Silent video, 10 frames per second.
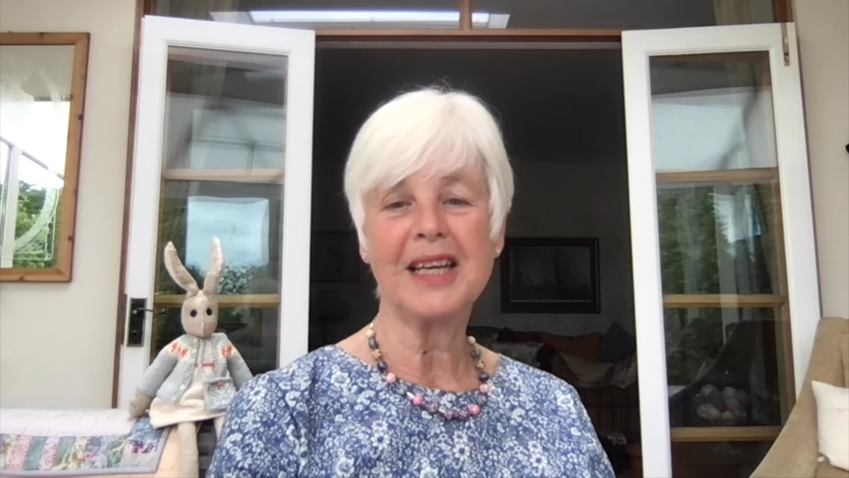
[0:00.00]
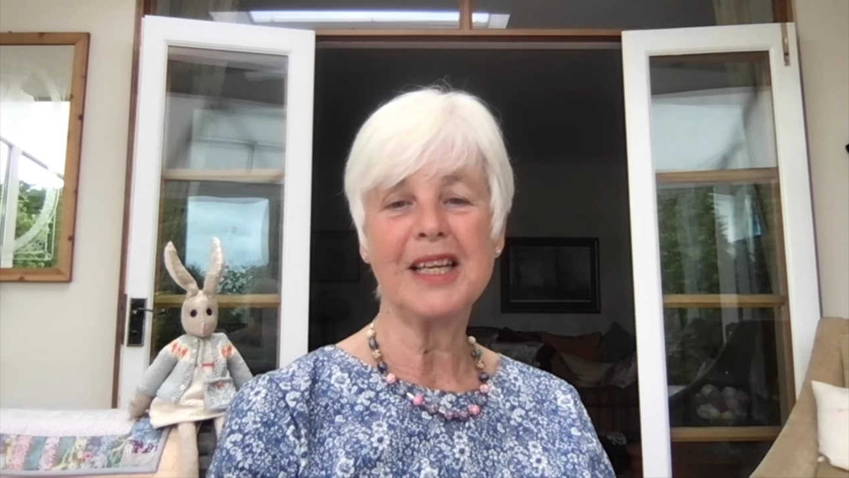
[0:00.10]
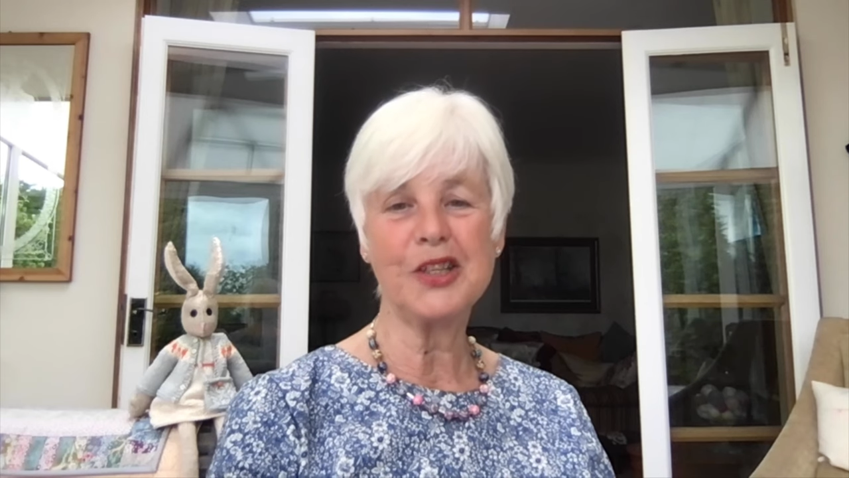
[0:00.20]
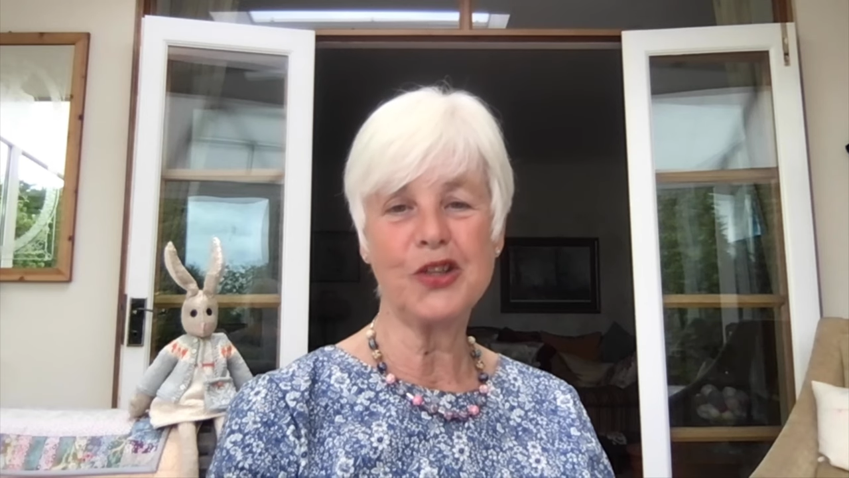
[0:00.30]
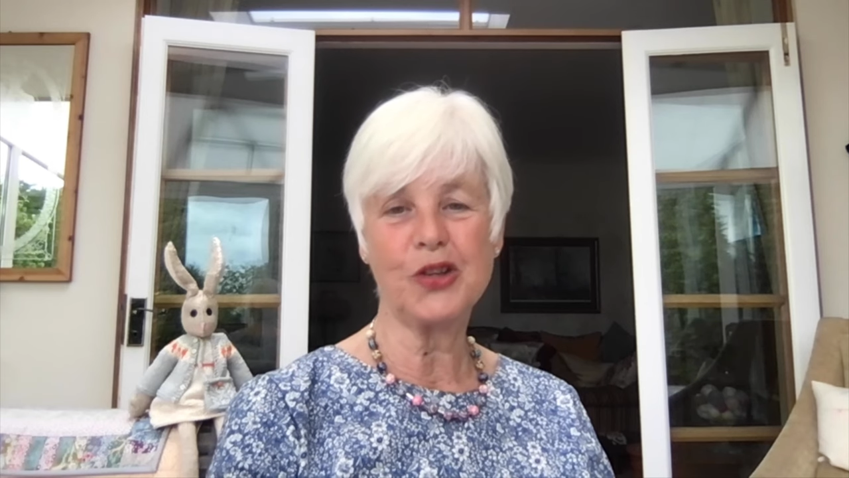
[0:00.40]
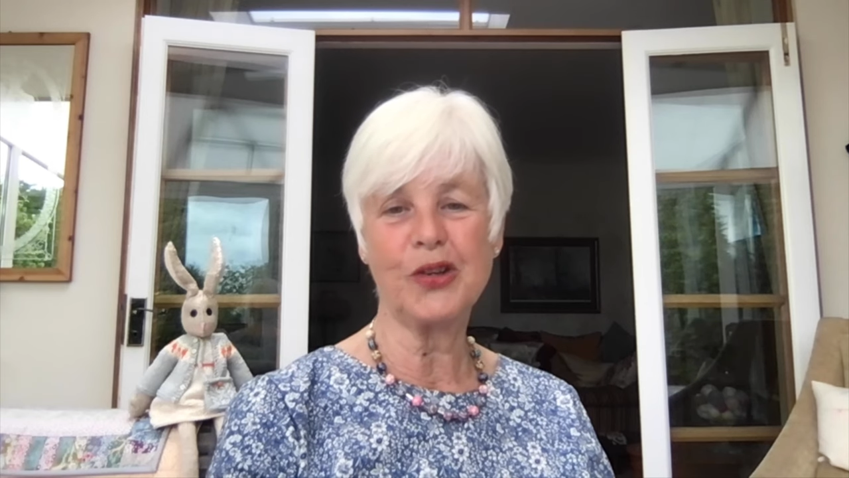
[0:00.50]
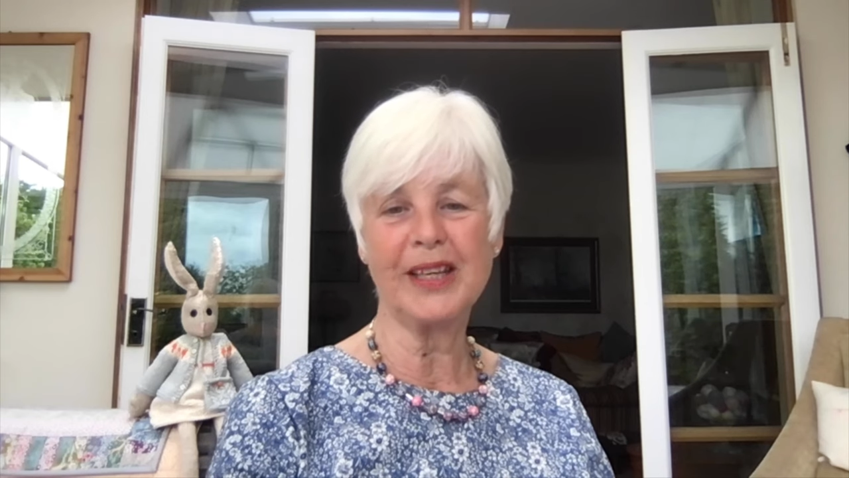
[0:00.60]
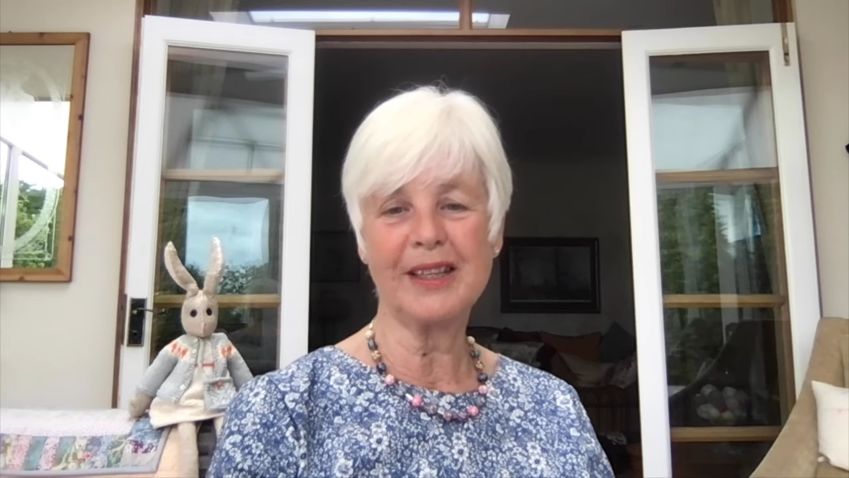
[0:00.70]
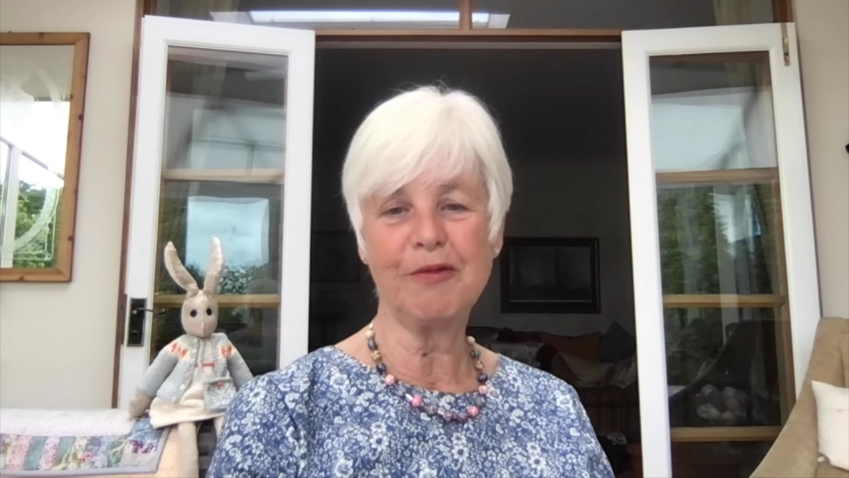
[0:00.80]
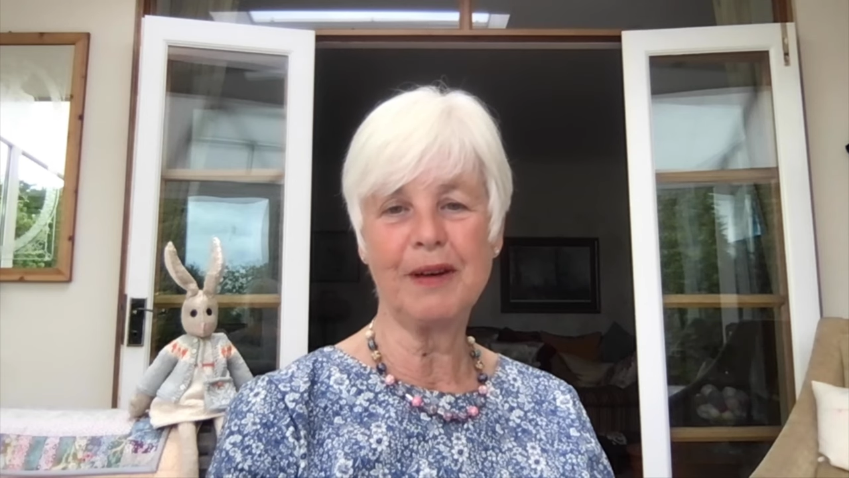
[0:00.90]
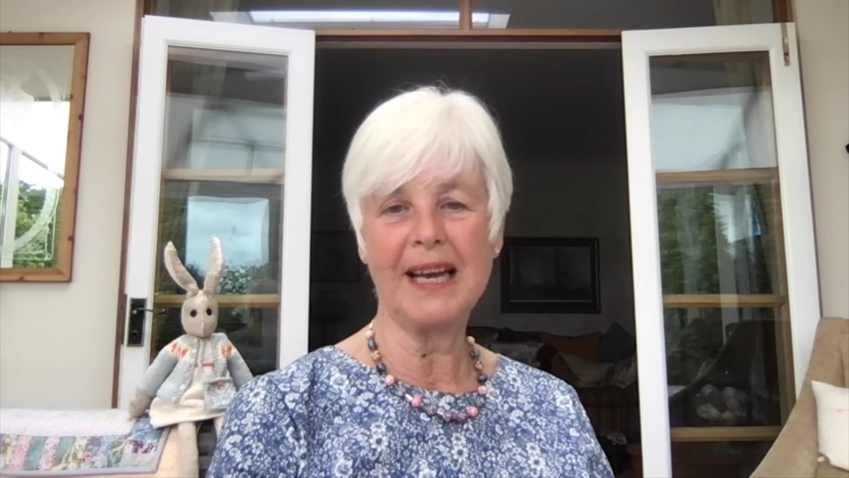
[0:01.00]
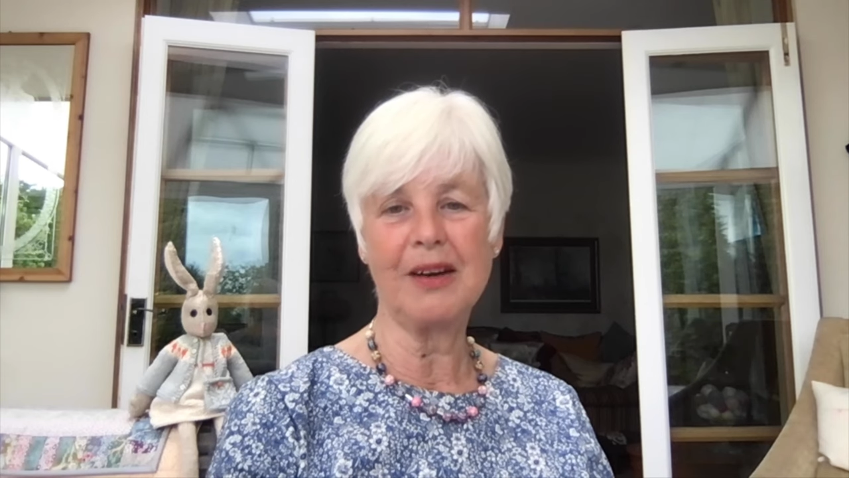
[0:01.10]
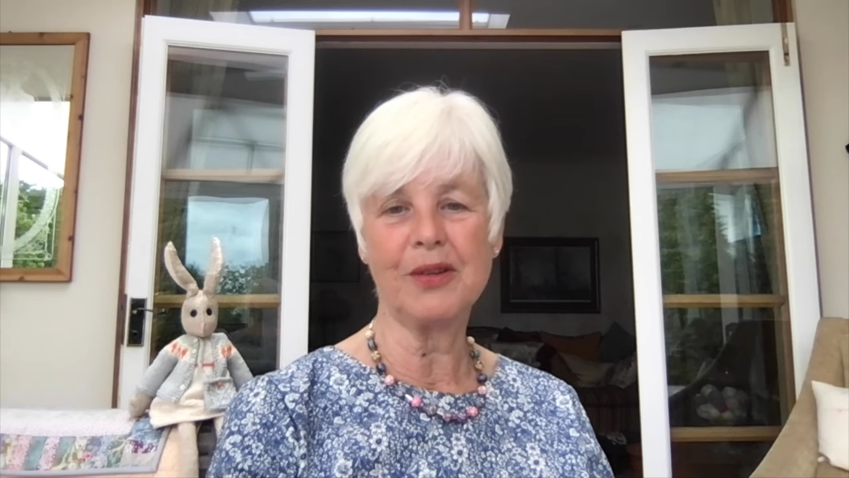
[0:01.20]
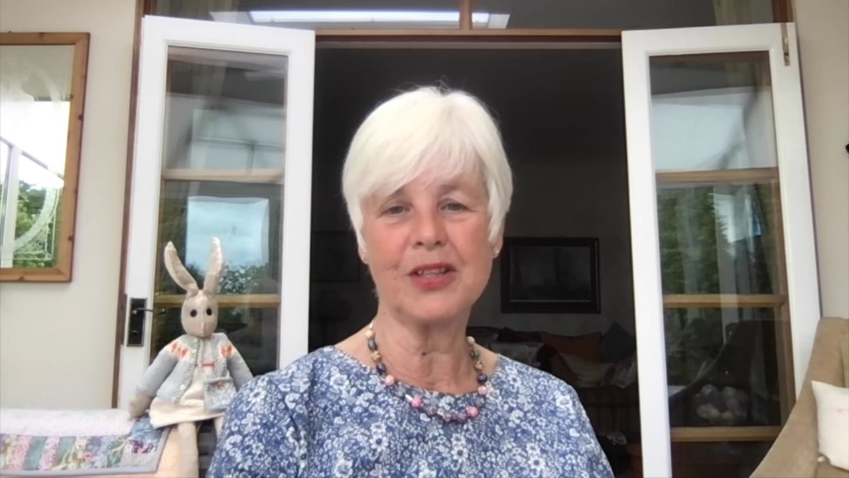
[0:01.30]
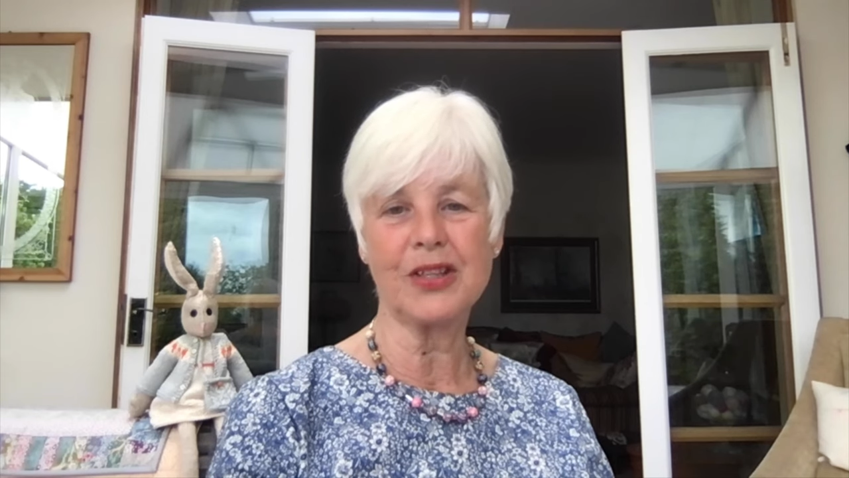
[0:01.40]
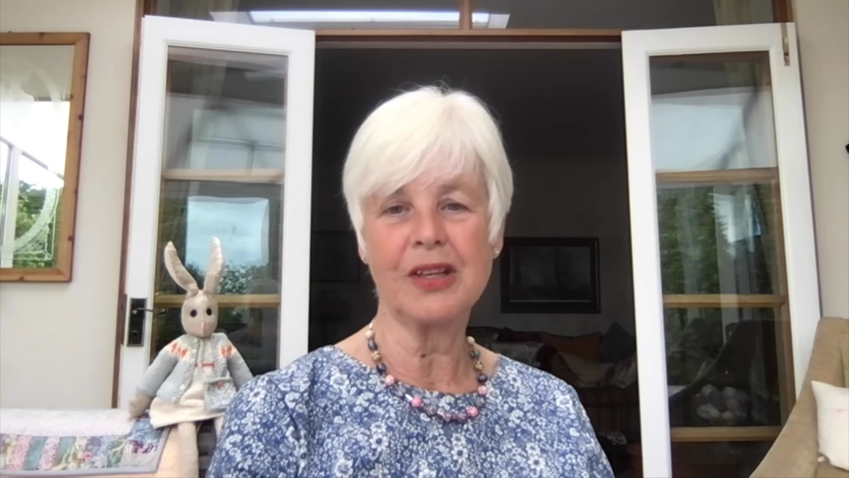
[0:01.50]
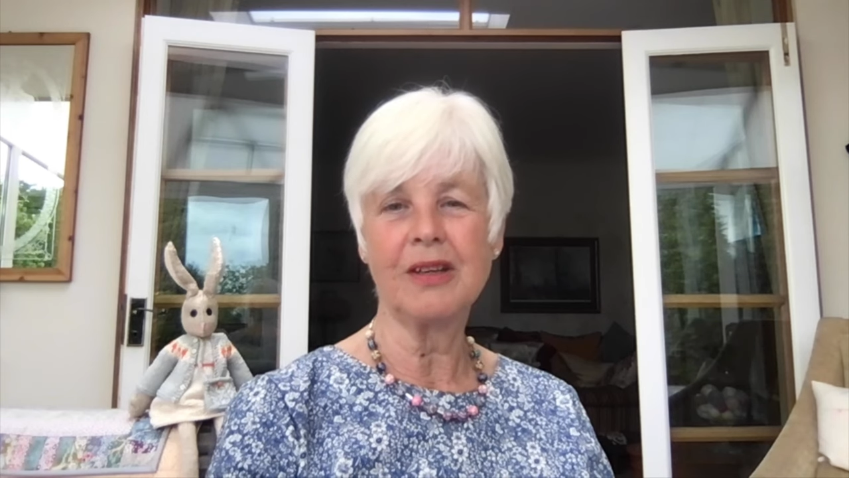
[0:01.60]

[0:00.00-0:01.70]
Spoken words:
enjoying the flowers,